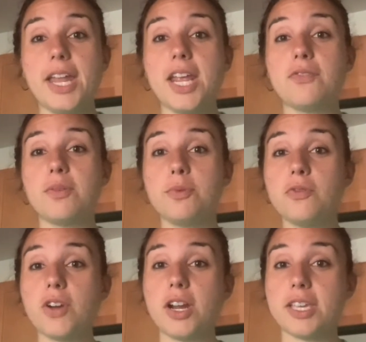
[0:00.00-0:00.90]
and
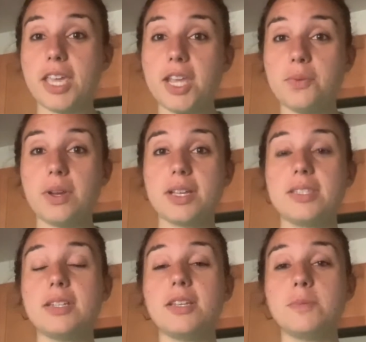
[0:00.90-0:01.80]
remove our quinoa
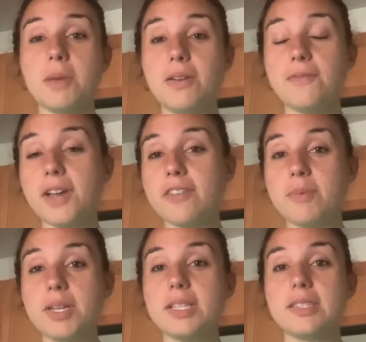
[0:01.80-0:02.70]
because it has been 5
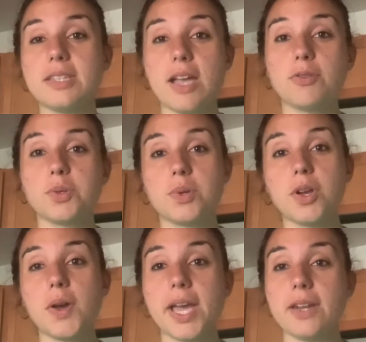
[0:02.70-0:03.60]
minutes now, so we'll
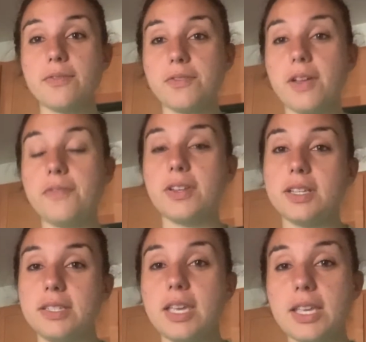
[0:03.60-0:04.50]
go ahead and fluff it
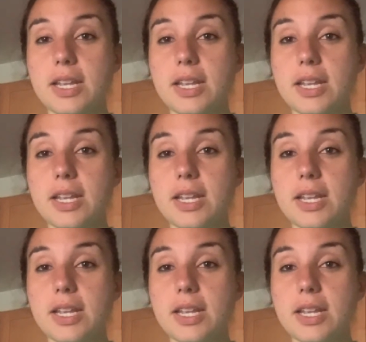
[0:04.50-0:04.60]
and take it